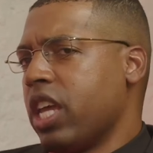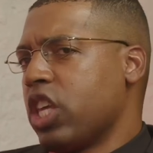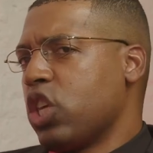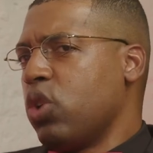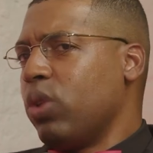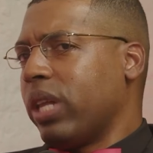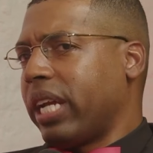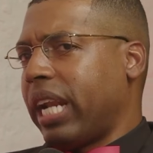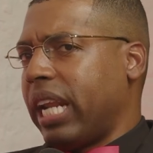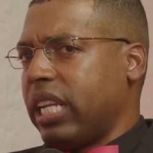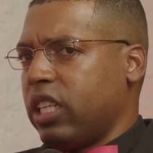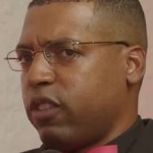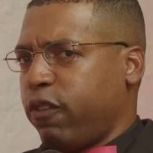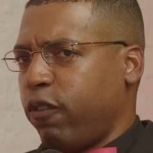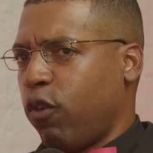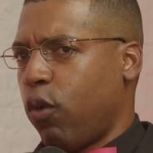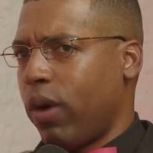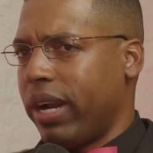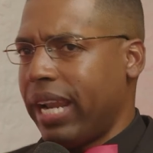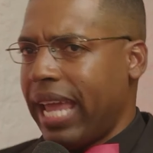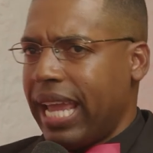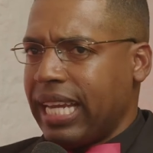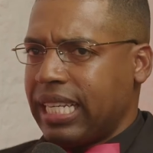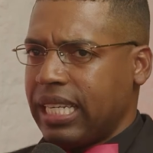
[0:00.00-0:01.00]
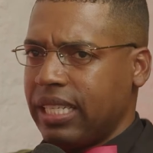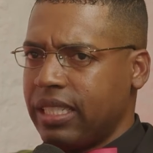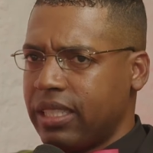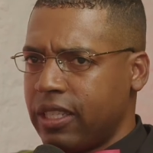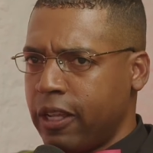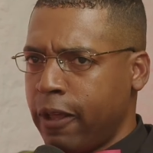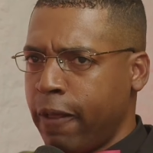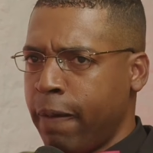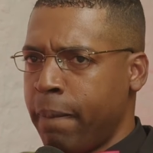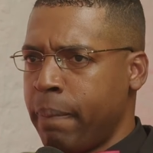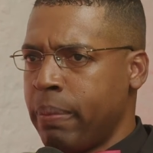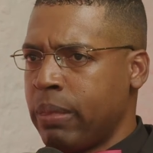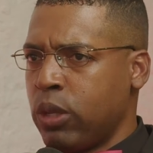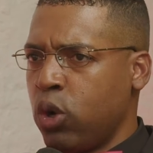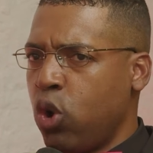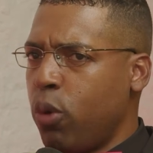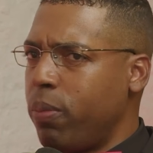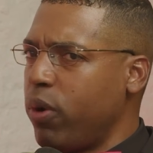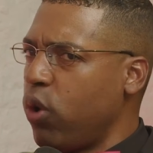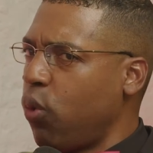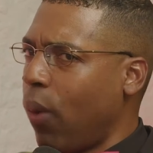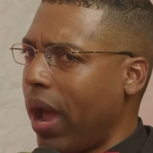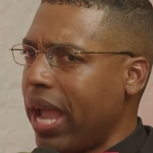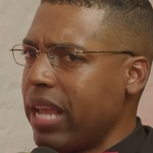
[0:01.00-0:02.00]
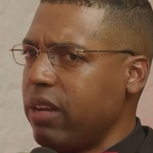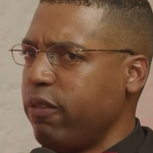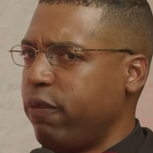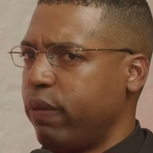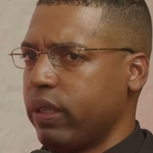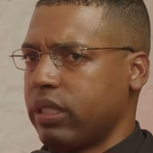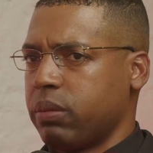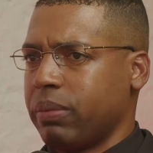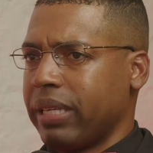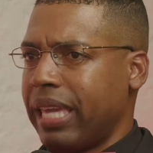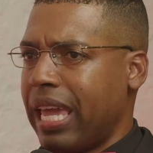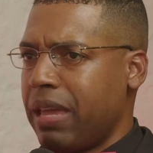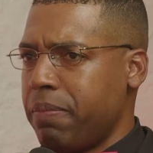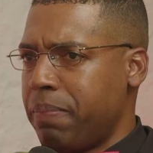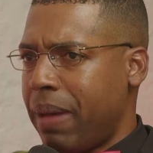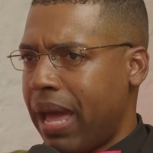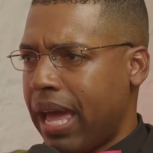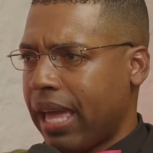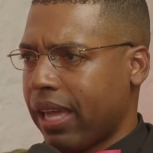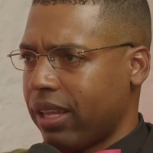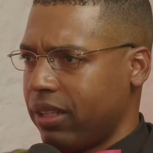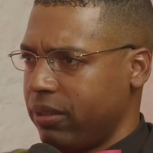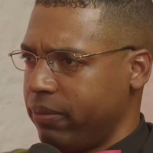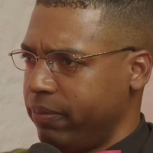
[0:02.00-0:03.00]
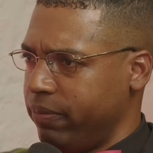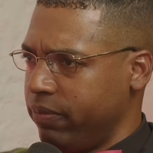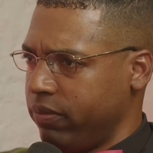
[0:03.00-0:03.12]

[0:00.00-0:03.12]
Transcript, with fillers: Yeah. You're looking at these foreign nations who've been waiting for some get back.